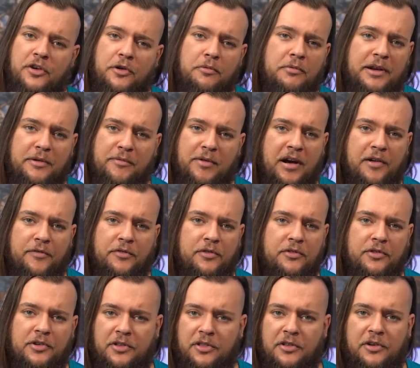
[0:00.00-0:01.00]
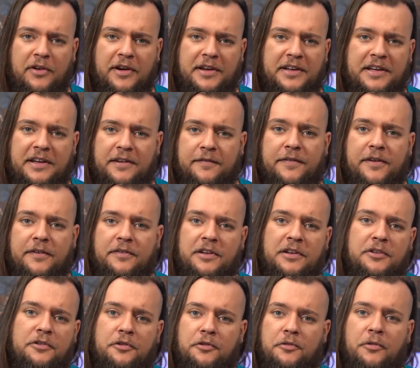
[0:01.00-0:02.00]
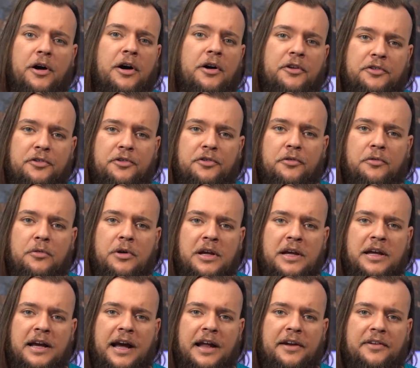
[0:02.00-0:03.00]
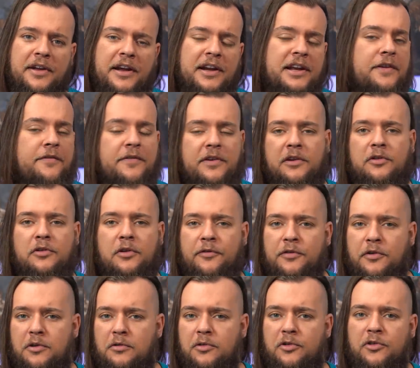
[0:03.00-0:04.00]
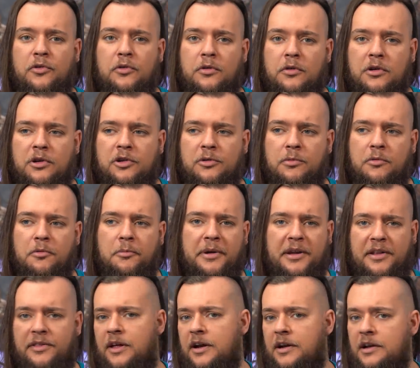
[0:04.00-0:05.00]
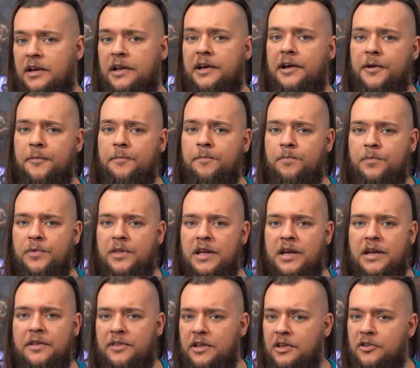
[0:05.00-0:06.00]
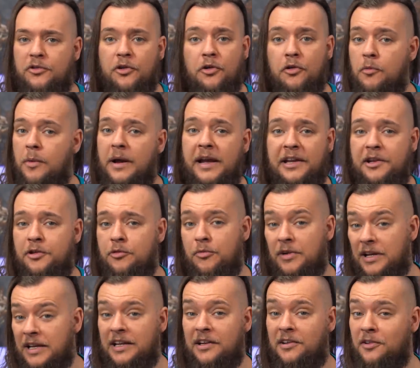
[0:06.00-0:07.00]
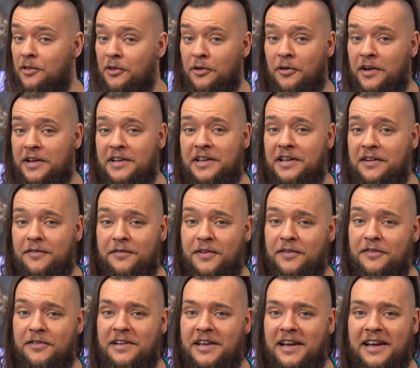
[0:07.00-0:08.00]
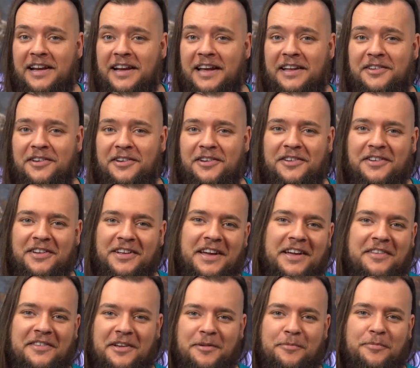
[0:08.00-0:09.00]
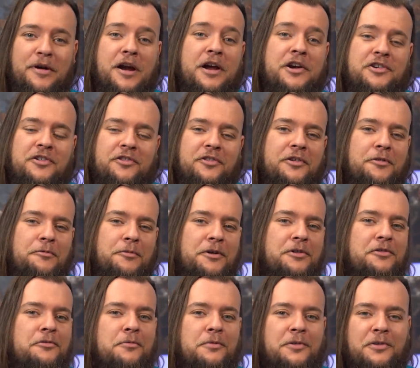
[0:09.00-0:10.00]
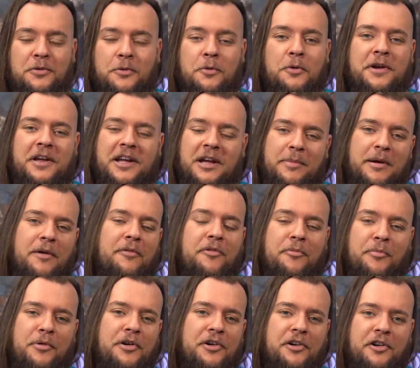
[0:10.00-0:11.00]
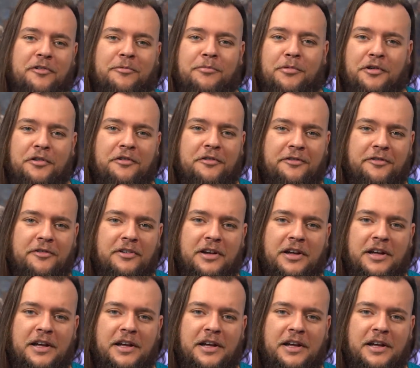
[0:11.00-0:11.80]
only relevant to the 1952 article, and any philosophical source will make that clear. There's no way to read the 1958 letter to get the impression that Russell was talking about the burden of proof.